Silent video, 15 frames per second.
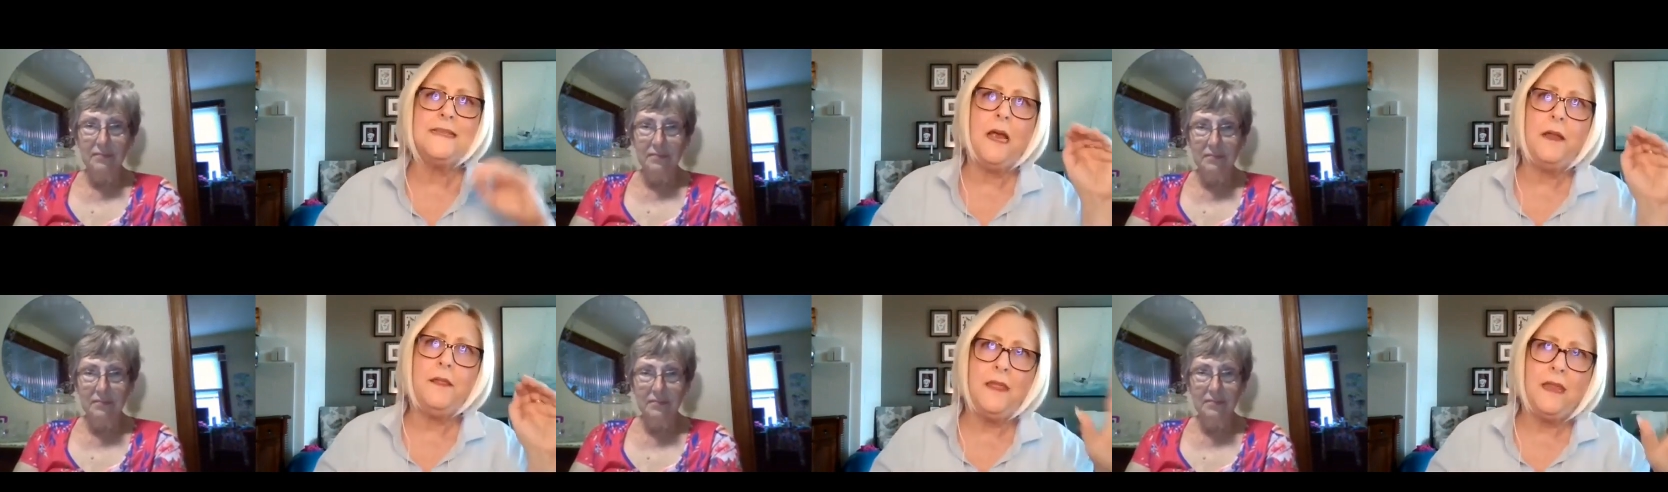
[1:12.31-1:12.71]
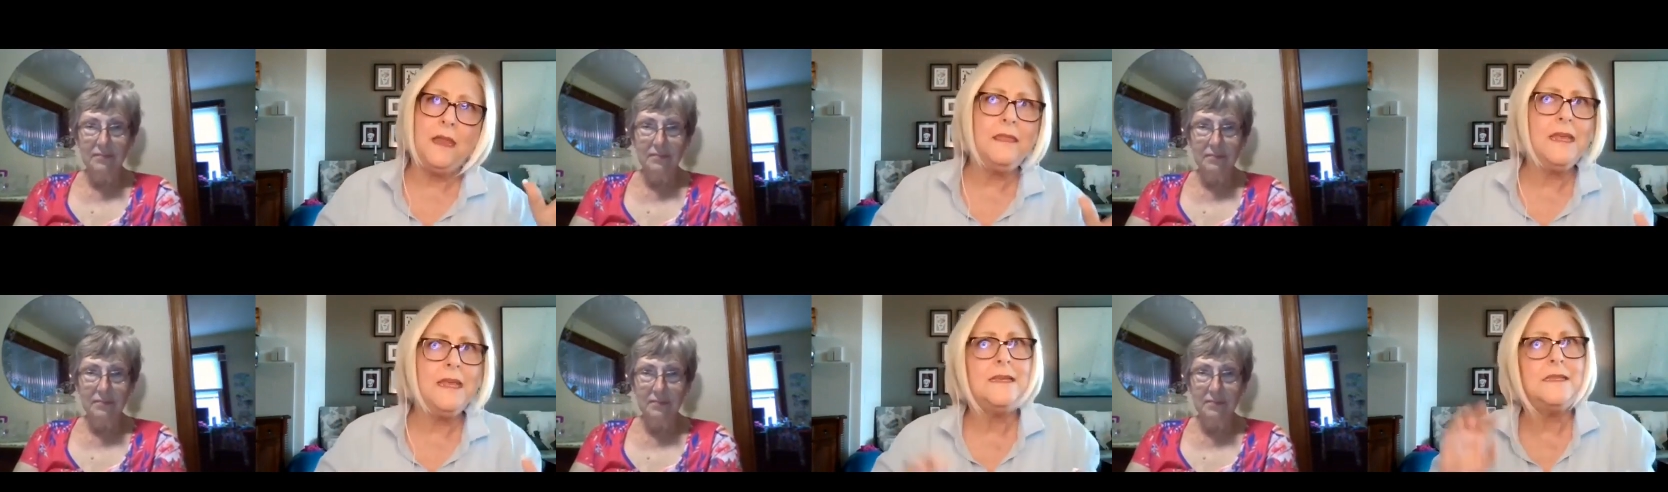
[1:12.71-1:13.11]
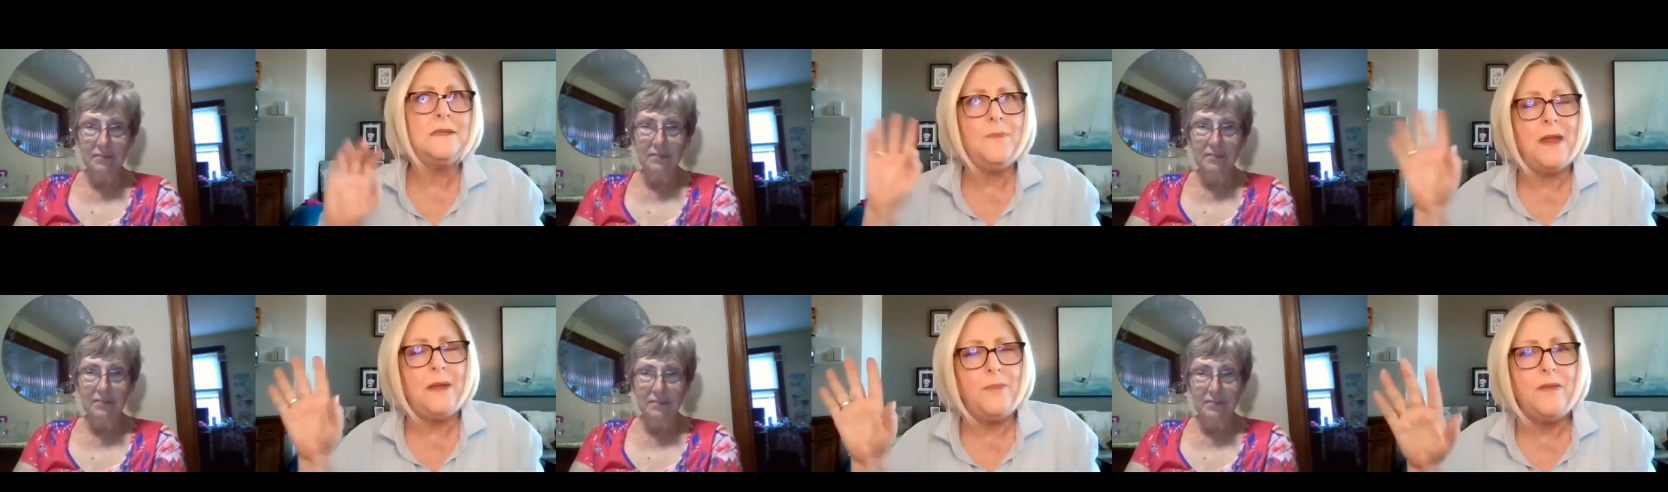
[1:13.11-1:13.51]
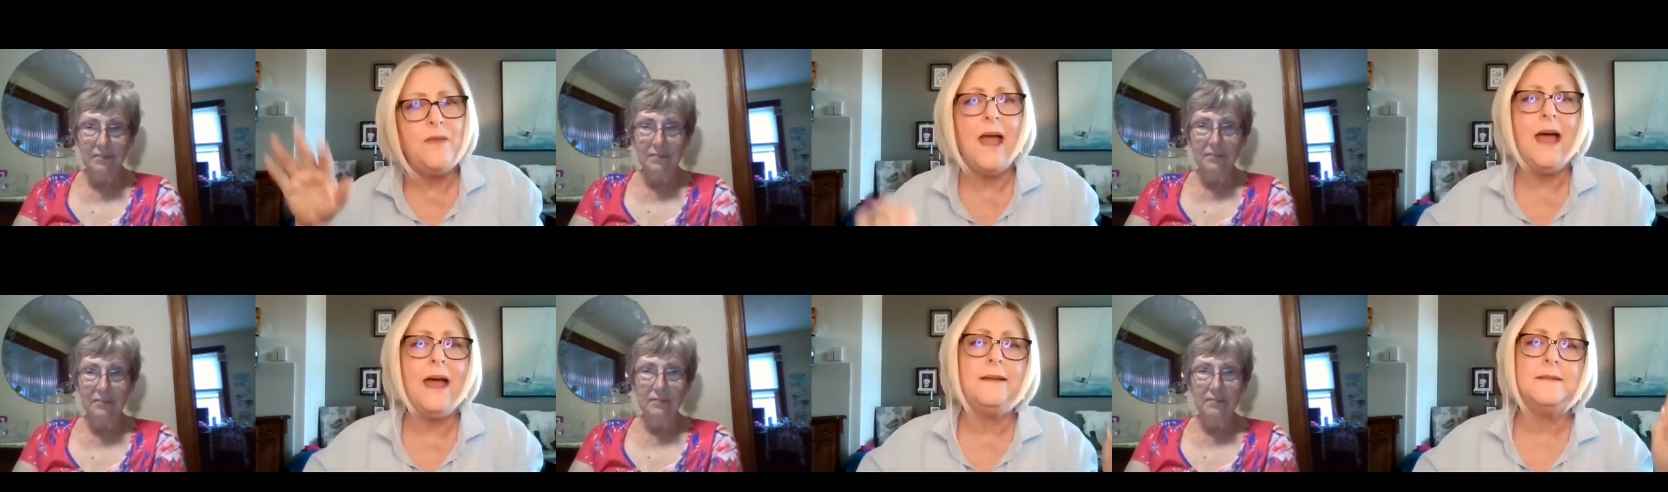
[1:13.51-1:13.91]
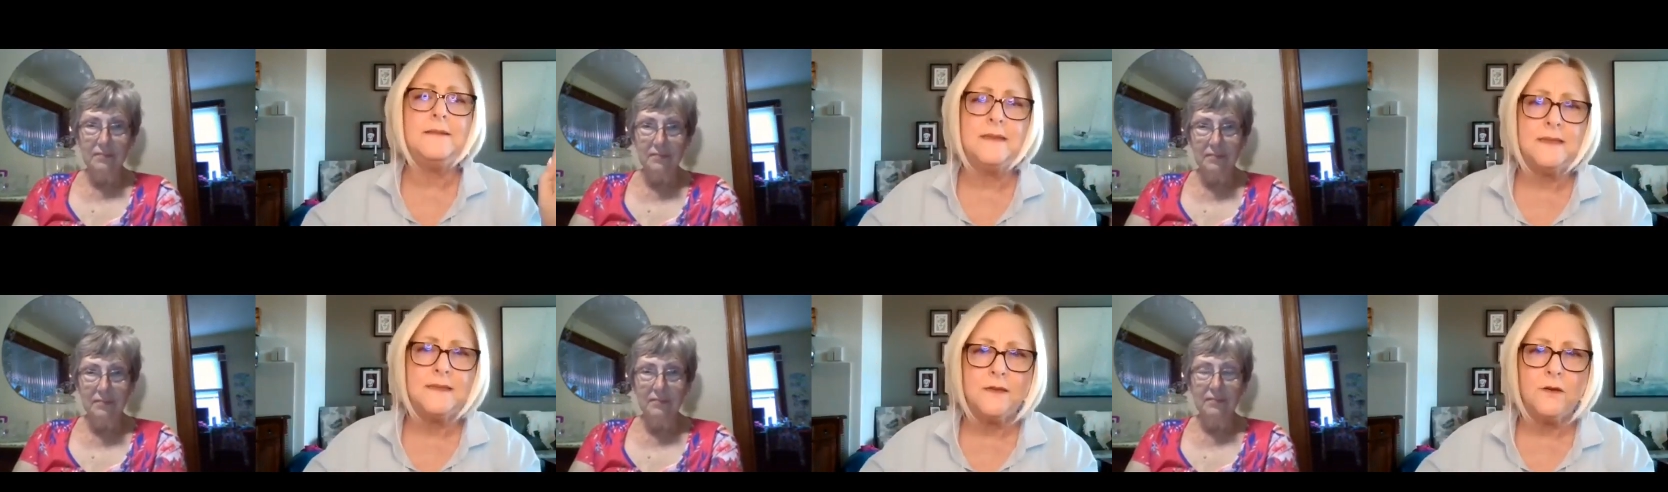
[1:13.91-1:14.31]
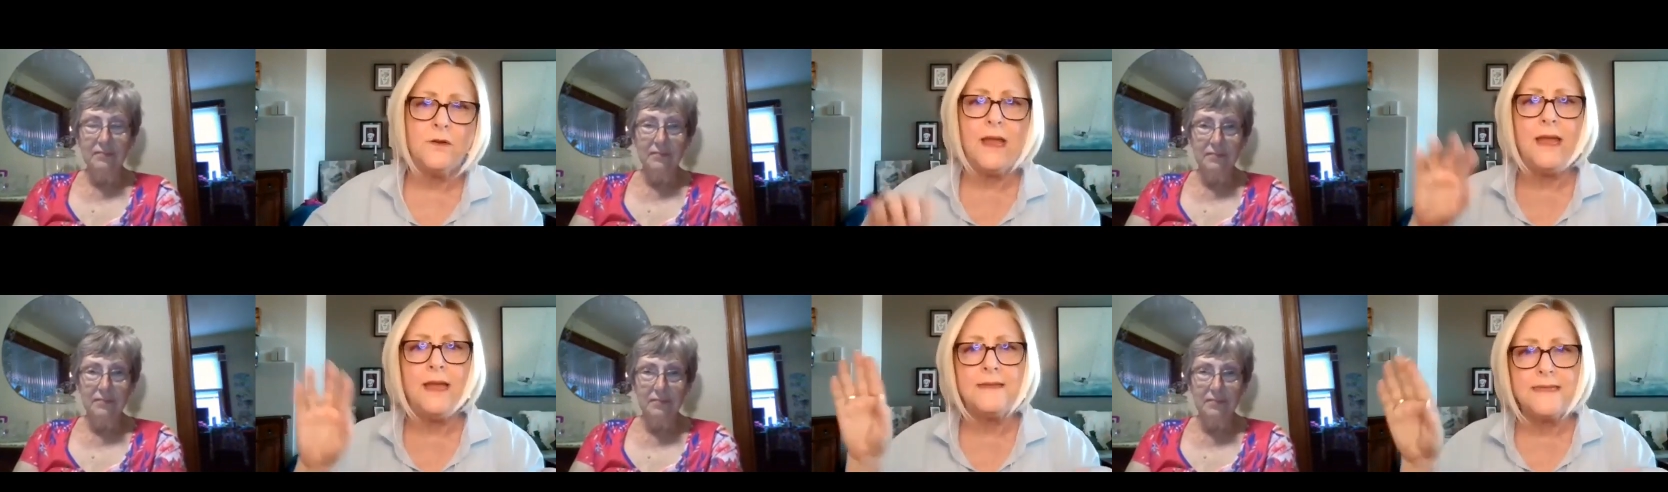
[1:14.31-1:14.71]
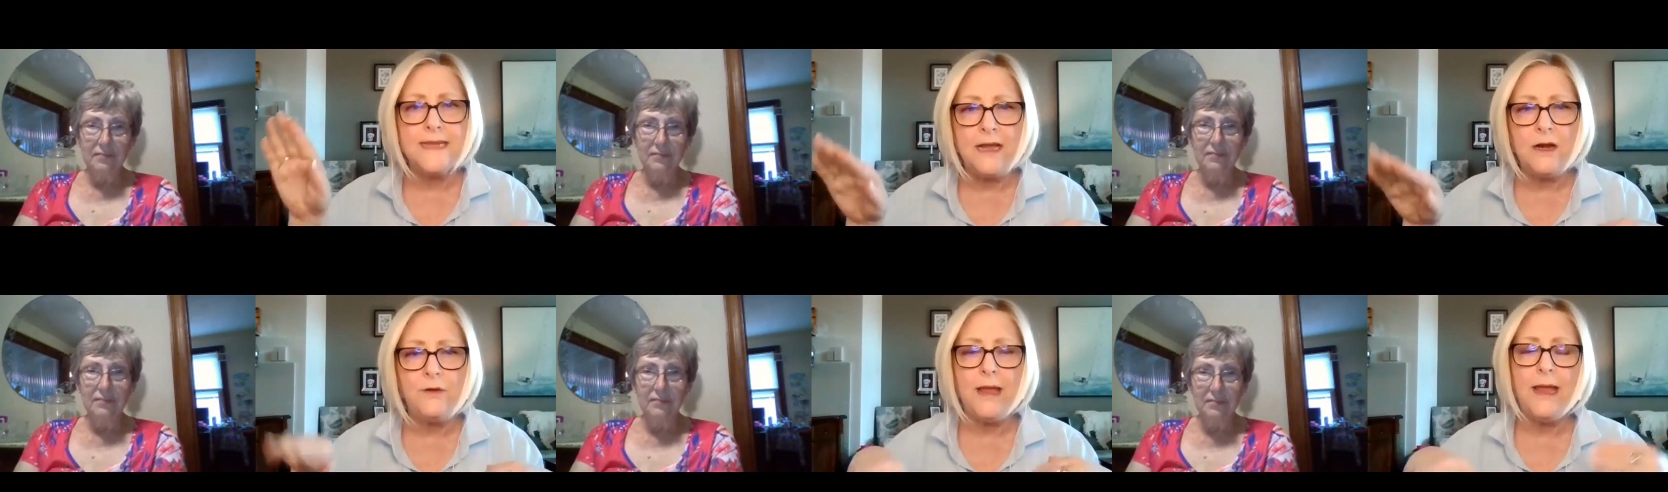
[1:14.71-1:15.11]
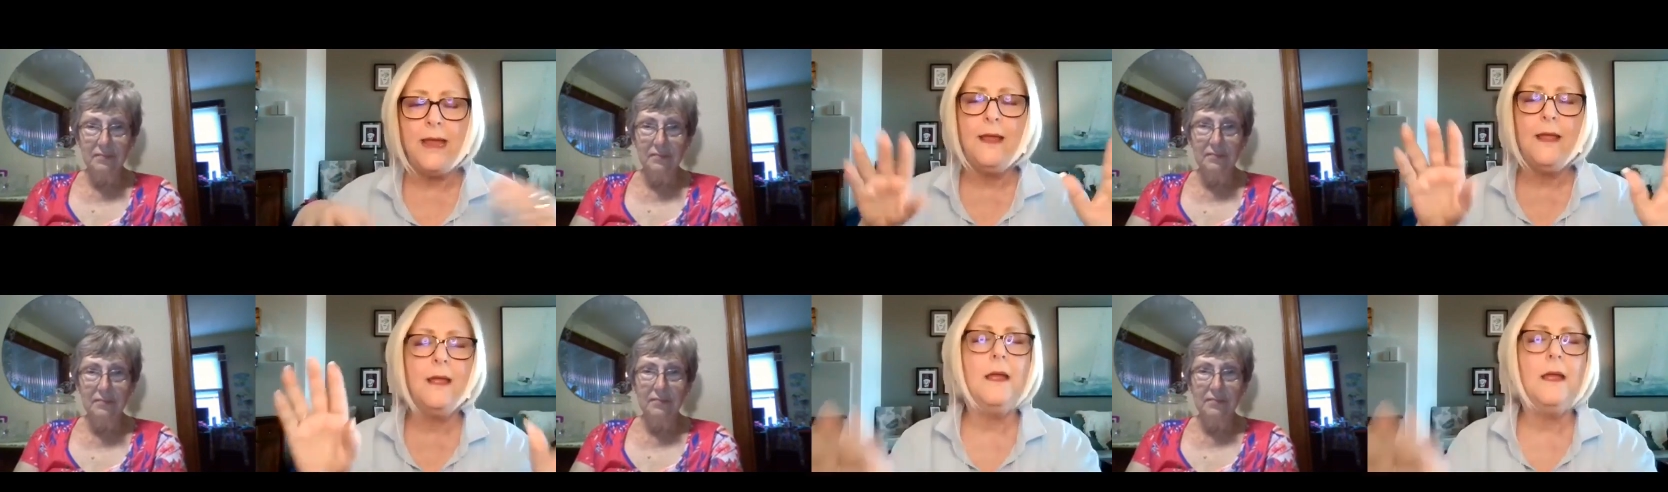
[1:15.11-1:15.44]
Speaker 1: I think this, maybe that, is this okay? Is that okay?